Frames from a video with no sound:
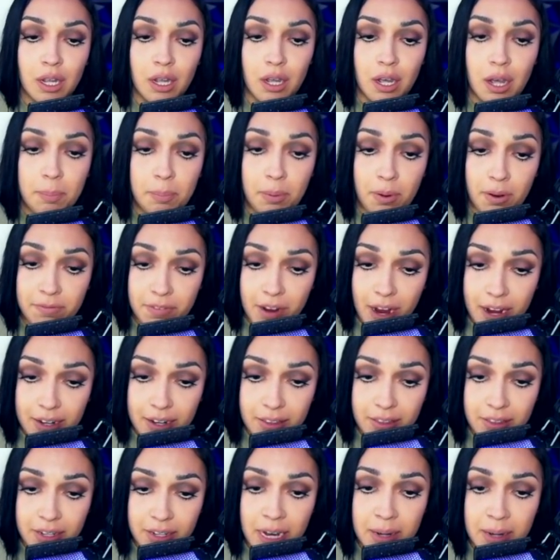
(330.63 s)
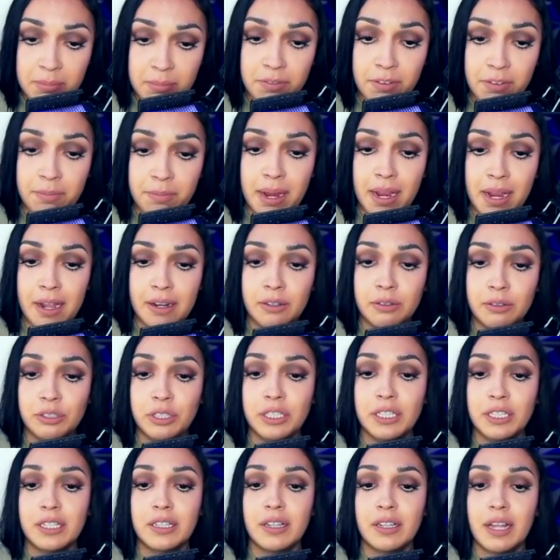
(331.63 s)
provided the name of a man who
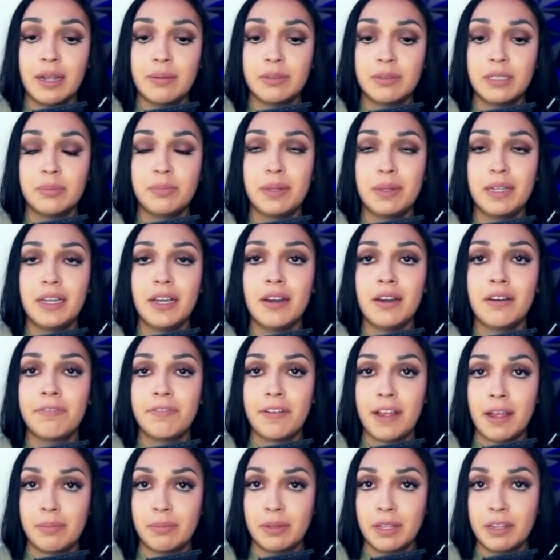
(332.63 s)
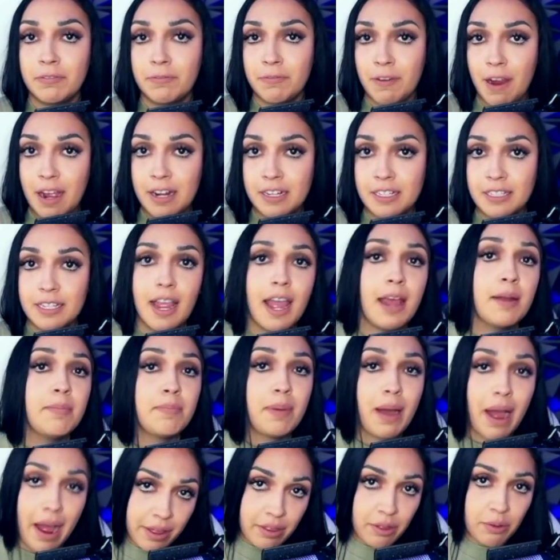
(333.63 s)
she claimed to be a family friend. And
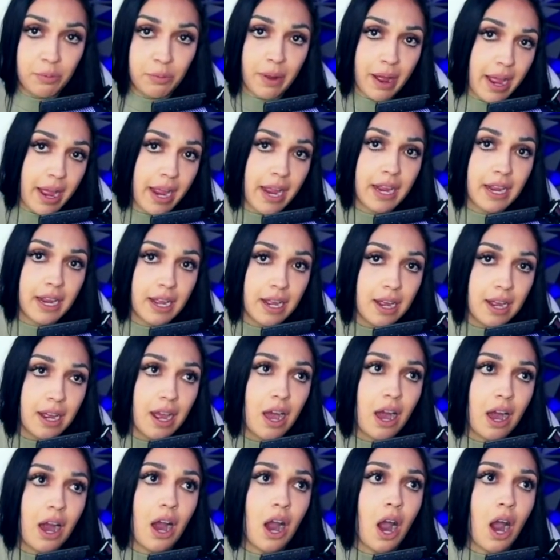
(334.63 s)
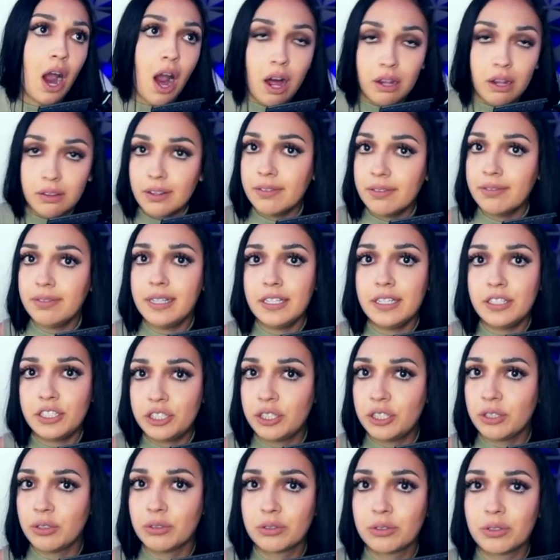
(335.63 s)
by the way, all of these
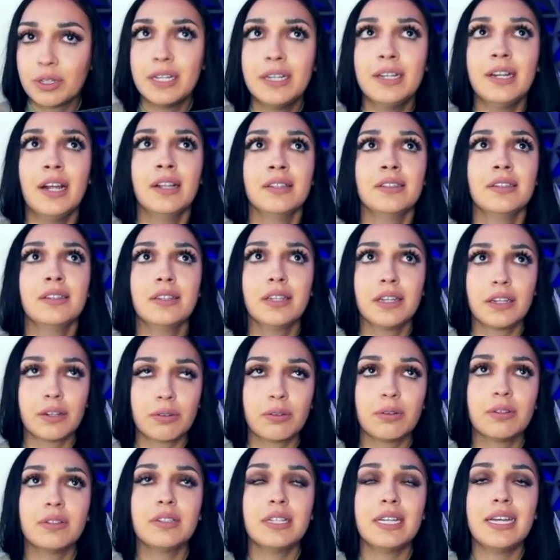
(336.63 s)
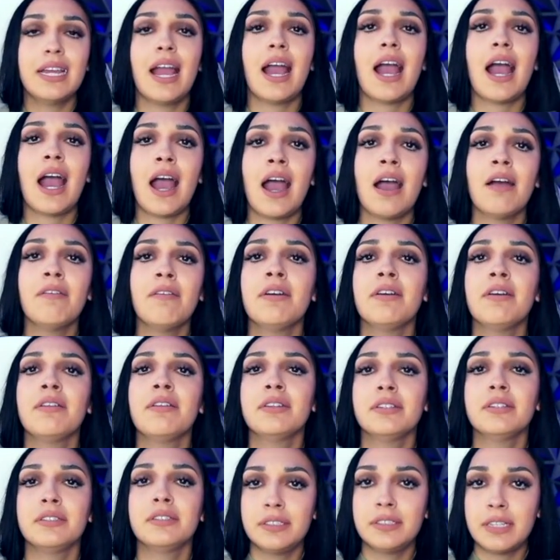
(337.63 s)
children literally have
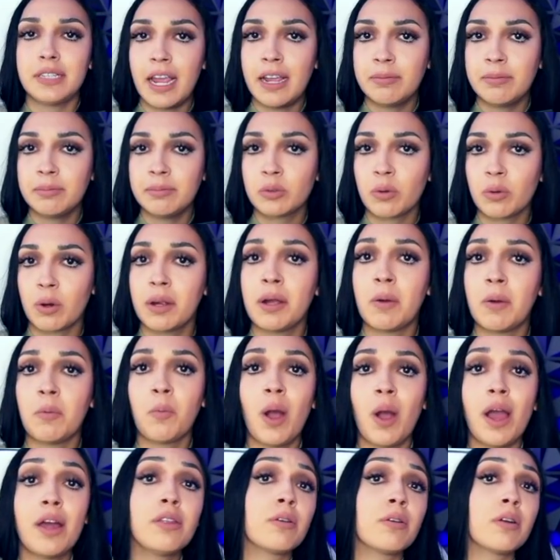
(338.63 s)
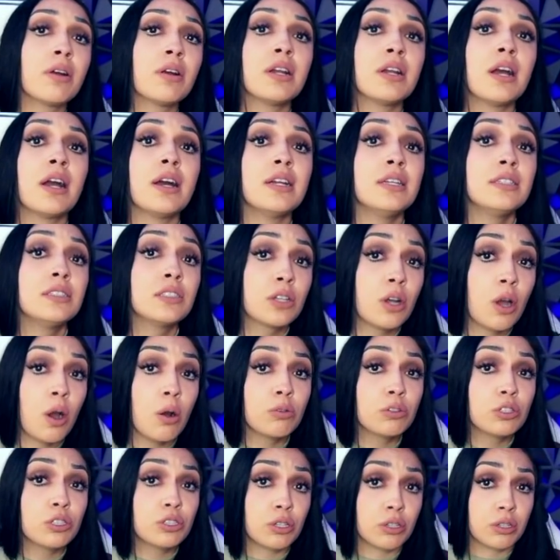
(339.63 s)
the same story, whether or not it's
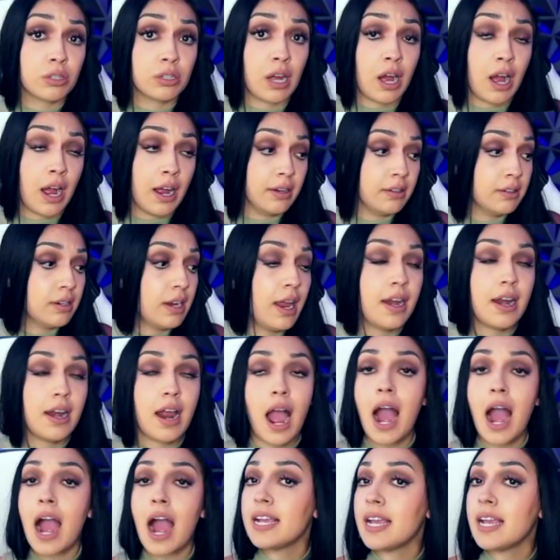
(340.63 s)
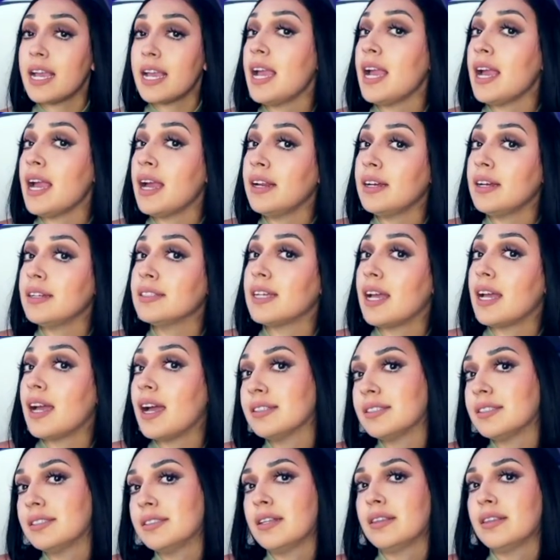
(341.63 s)
coached or not. And I can't
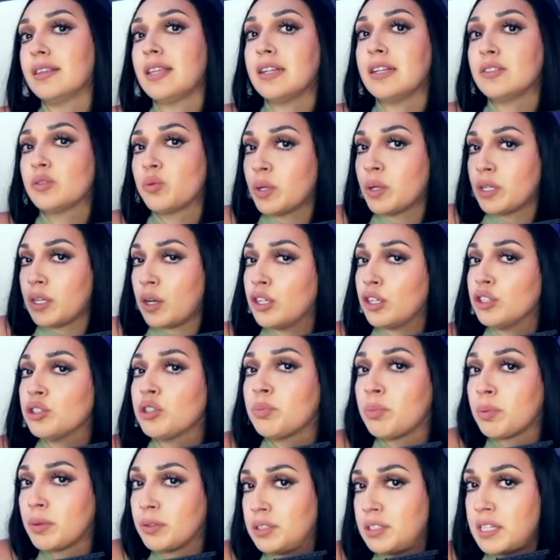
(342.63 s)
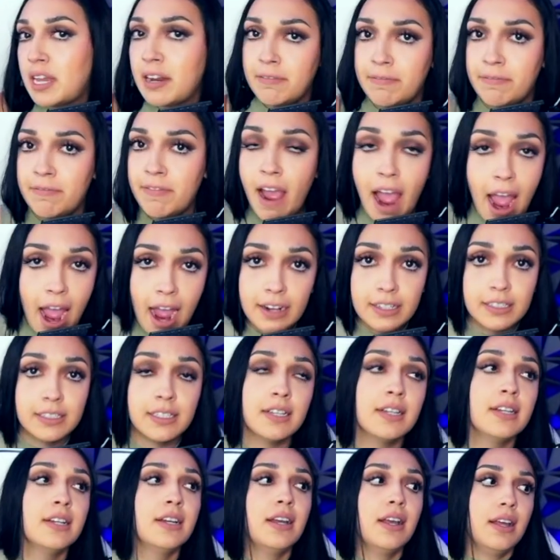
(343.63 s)
attest that that's 100%
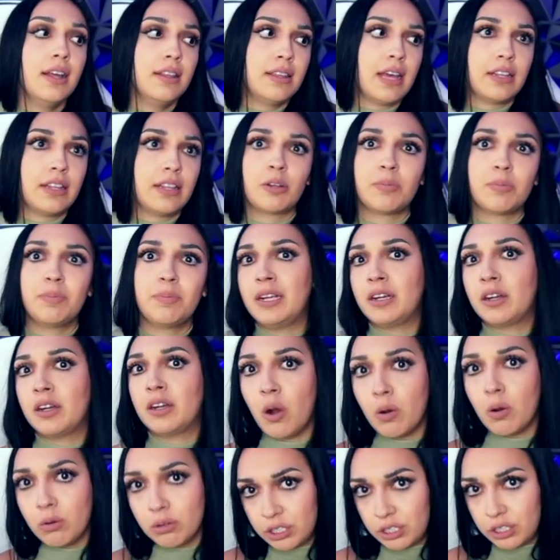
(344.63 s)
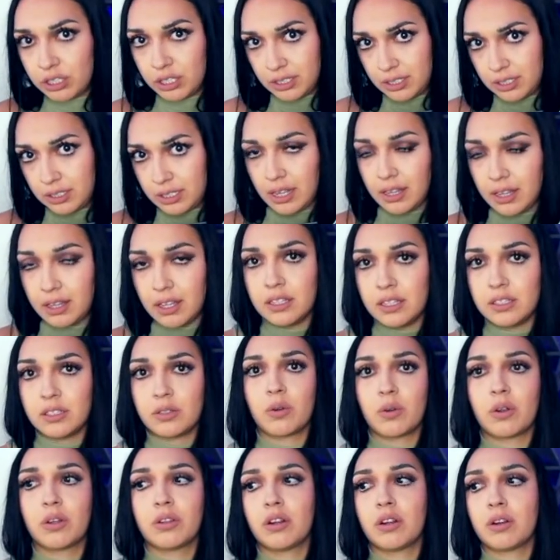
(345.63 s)
fact, that they're being coached to say this
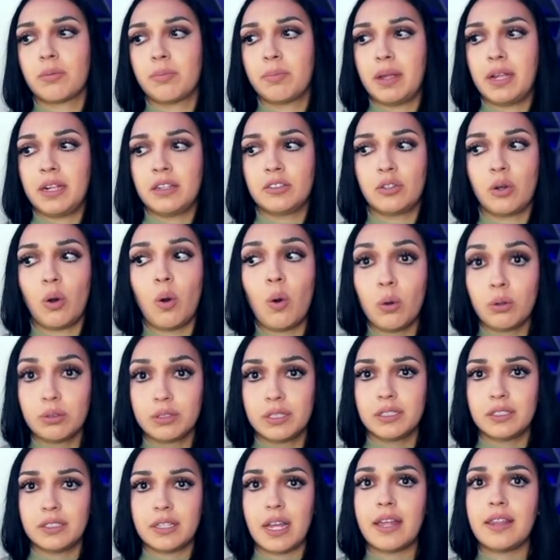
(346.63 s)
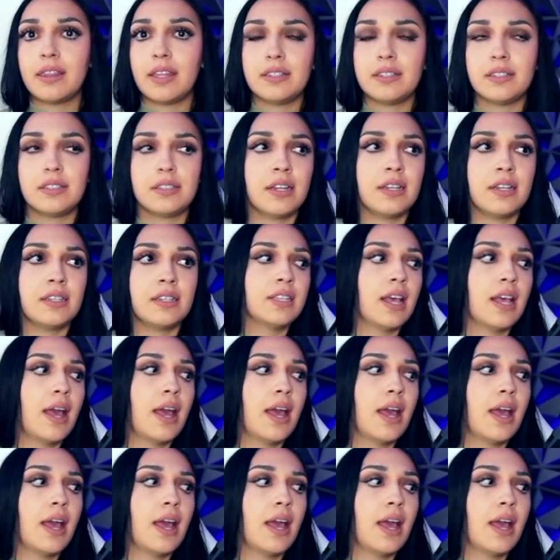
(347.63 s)
or they're being told to say these things.